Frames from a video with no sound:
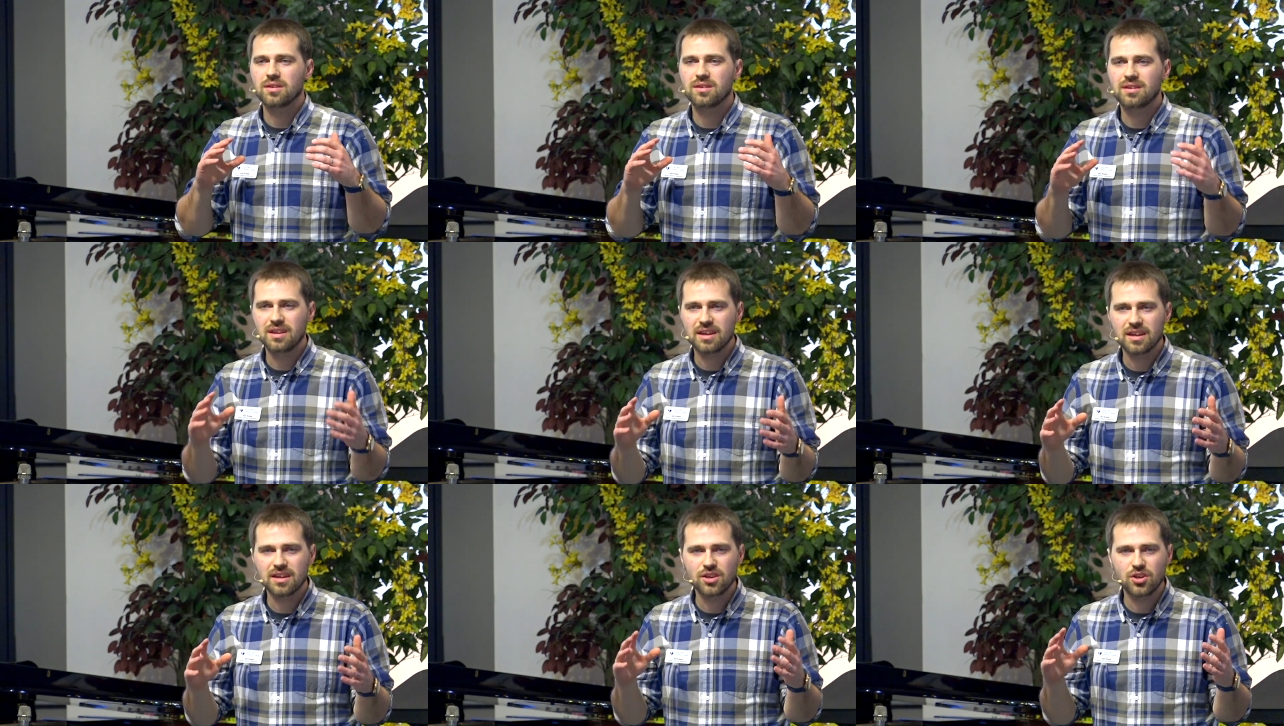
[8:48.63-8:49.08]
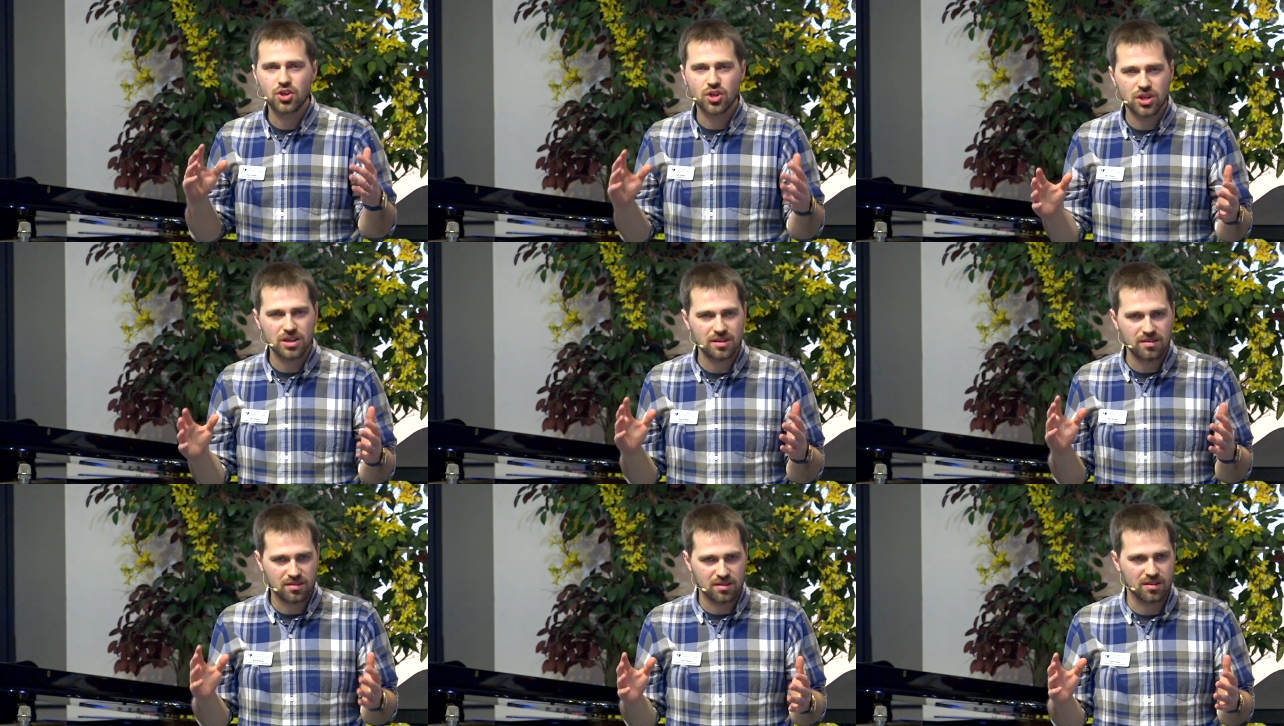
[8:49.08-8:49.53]
did
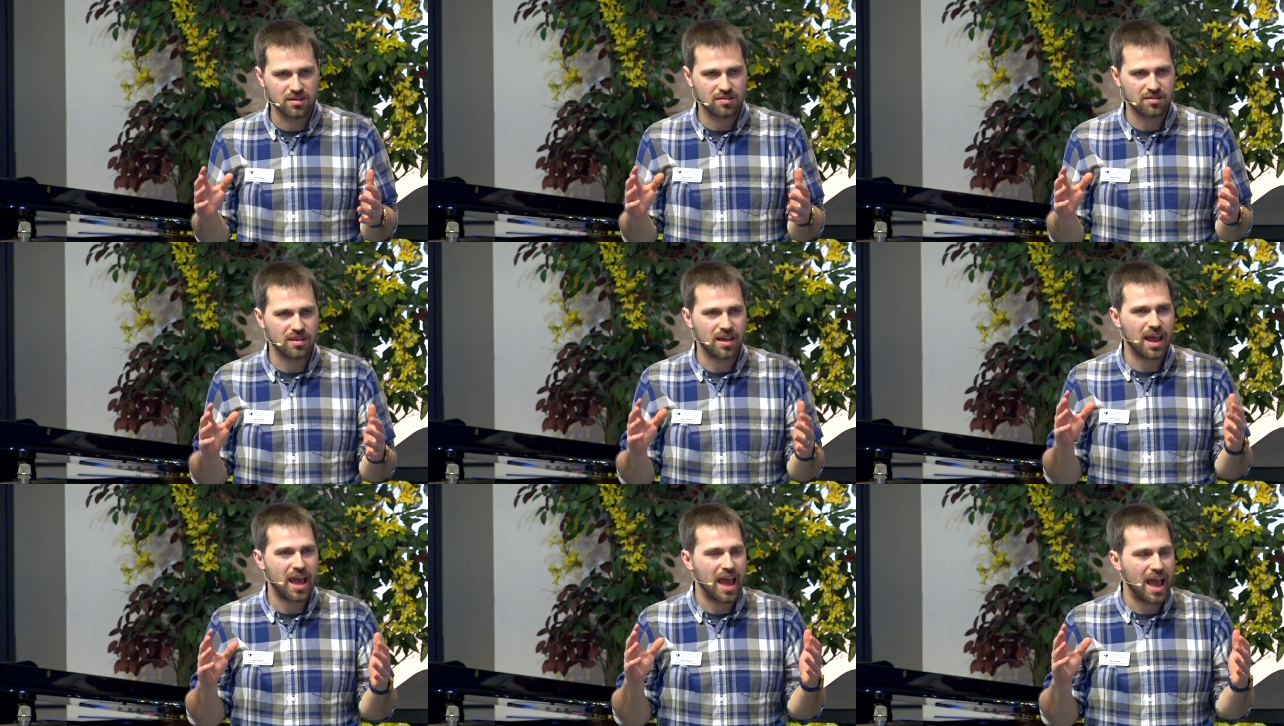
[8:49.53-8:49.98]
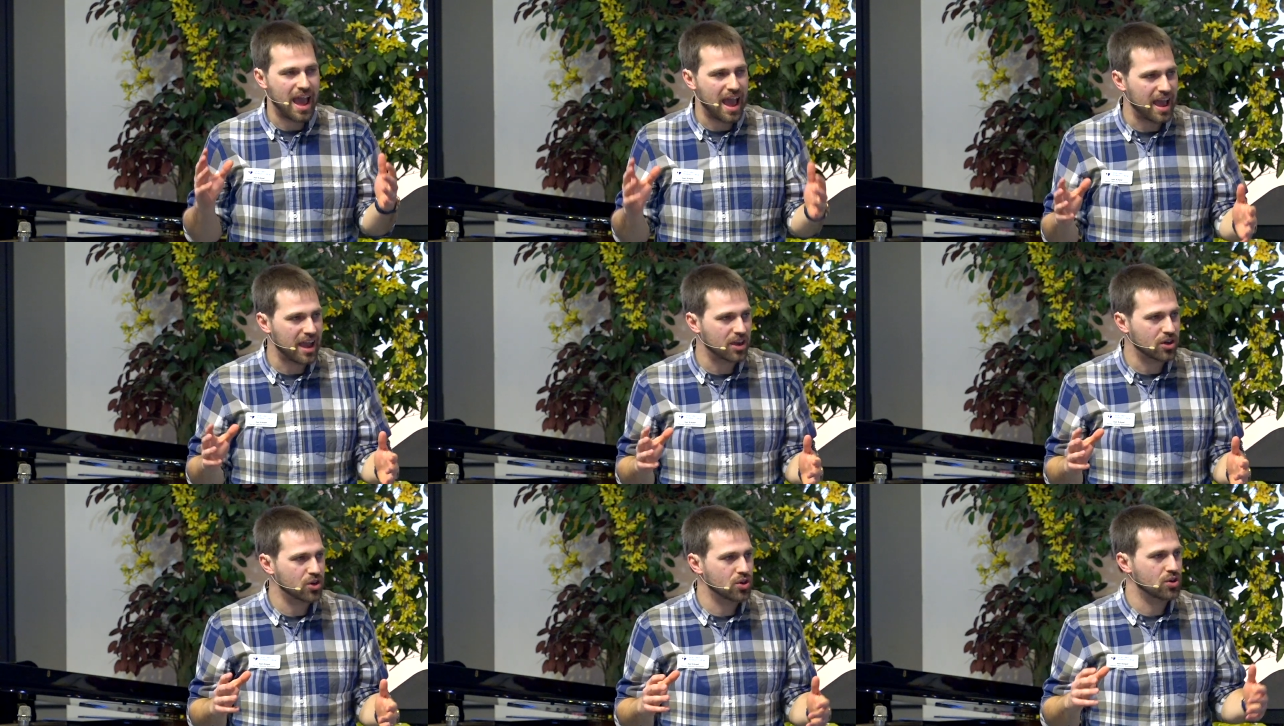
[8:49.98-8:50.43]
Jesus
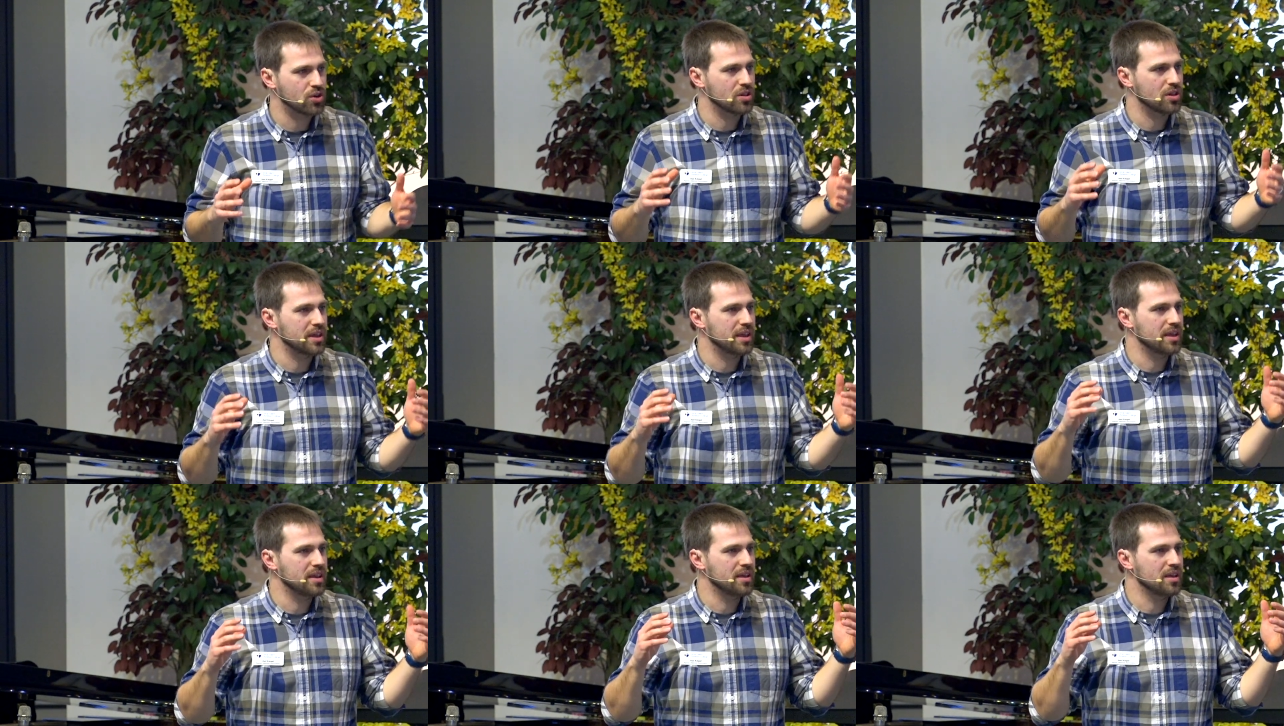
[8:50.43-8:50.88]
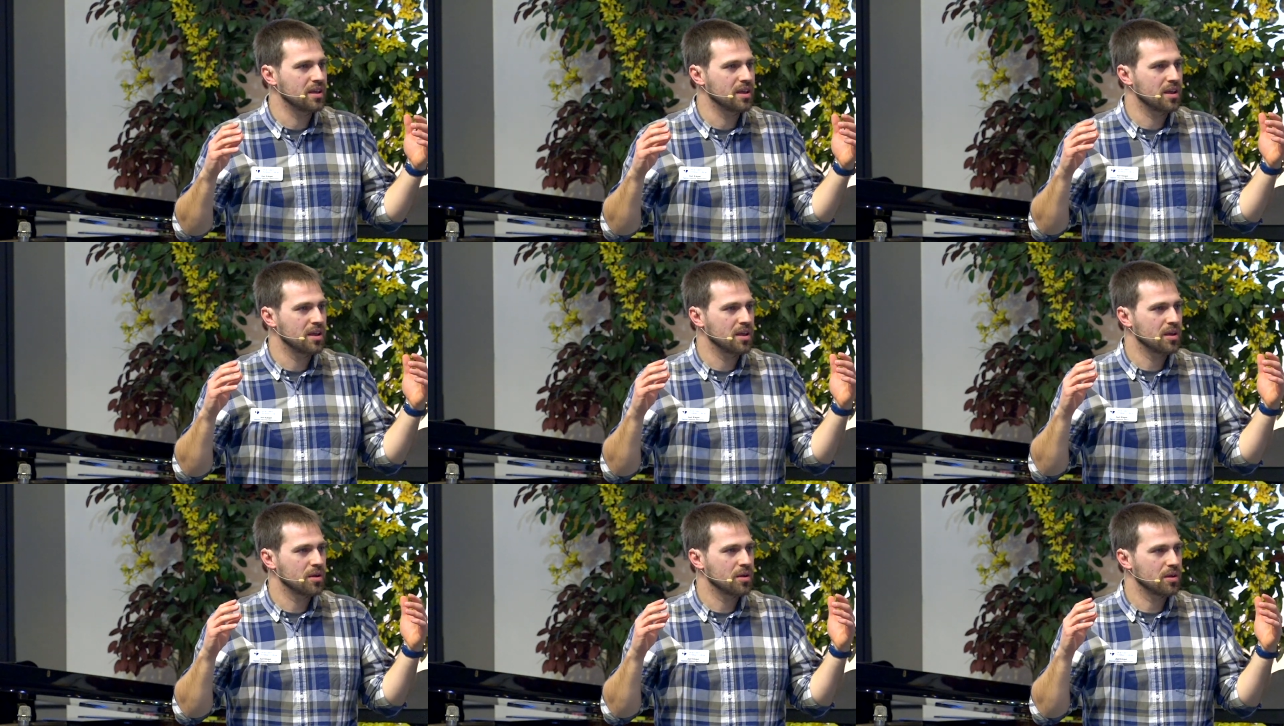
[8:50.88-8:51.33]
actually